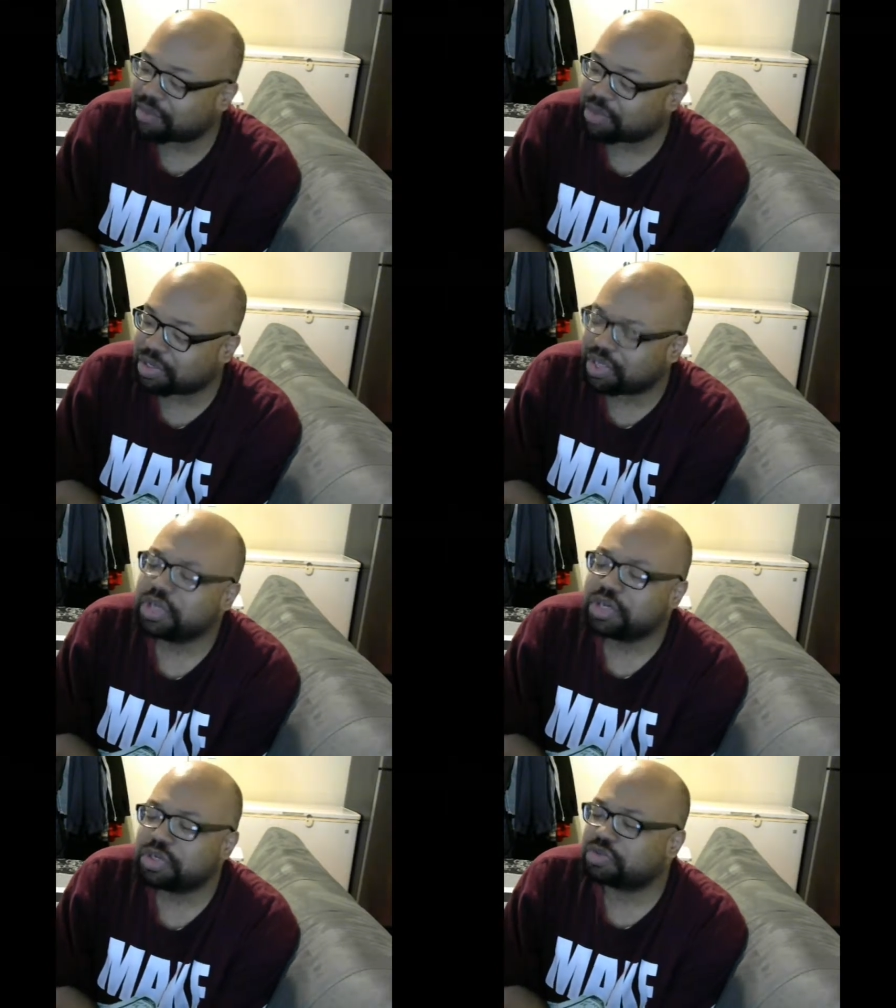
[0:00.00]
I've been
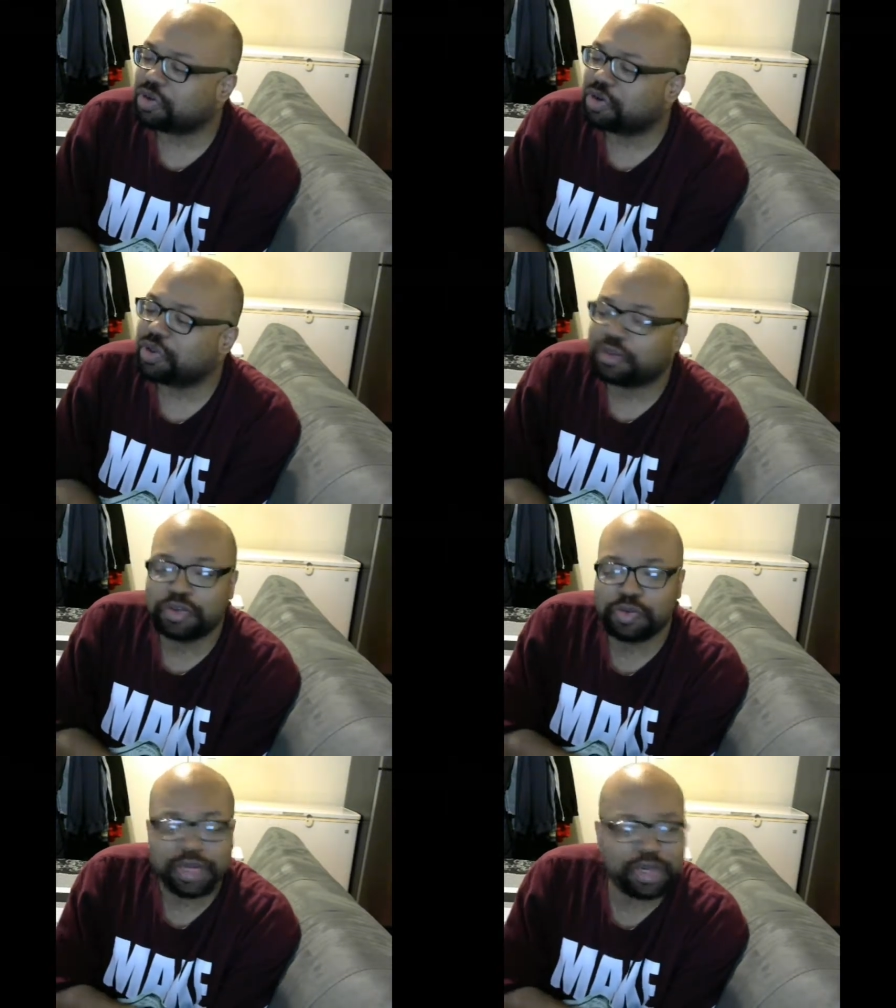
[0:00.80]
scrolling through
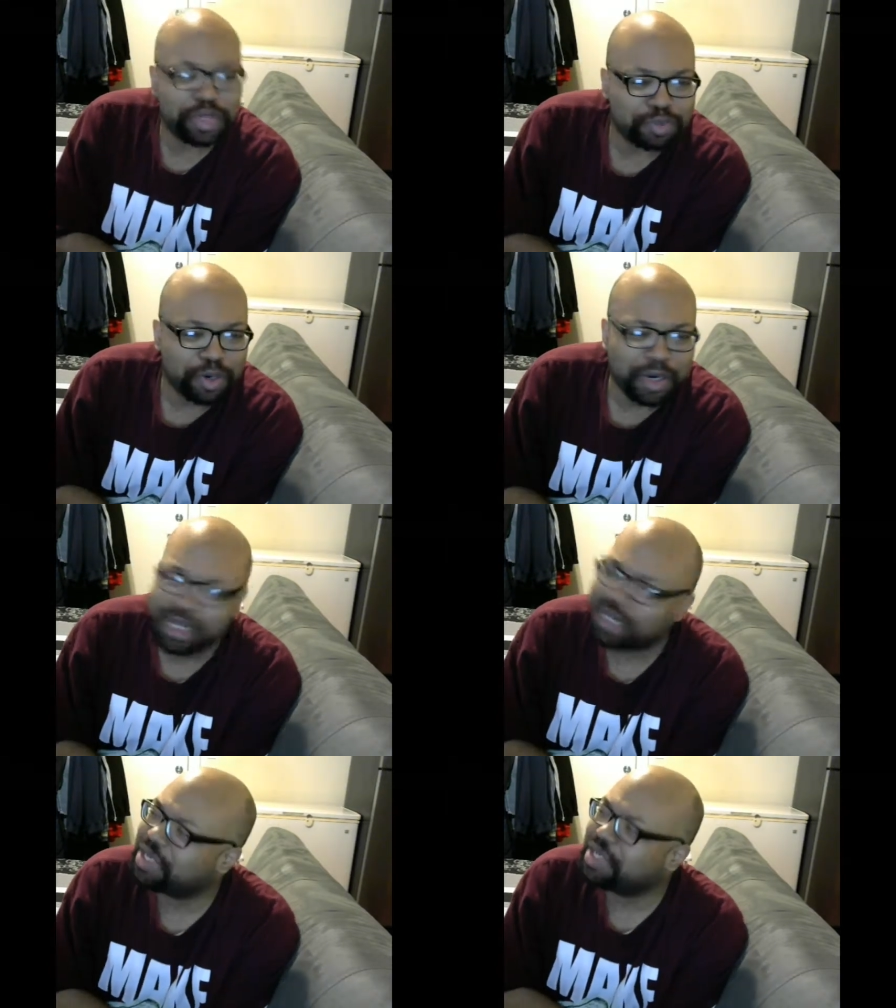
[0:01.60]
Twitter this
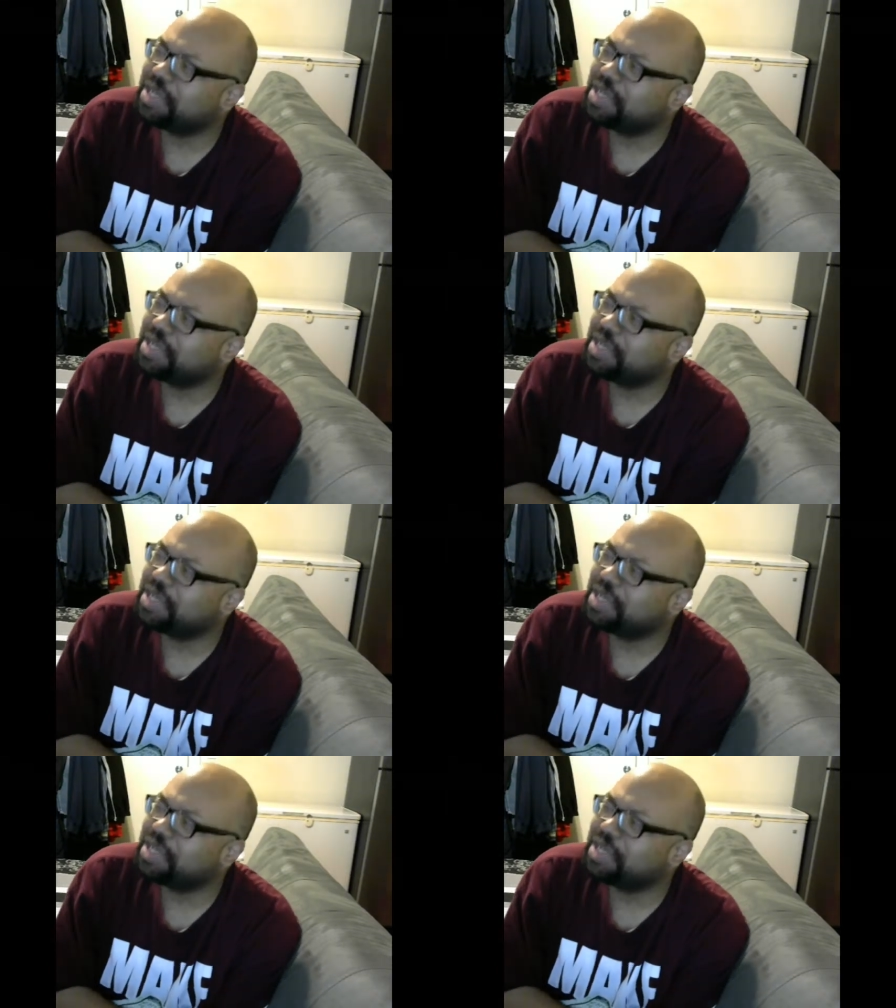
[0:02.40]
morning, and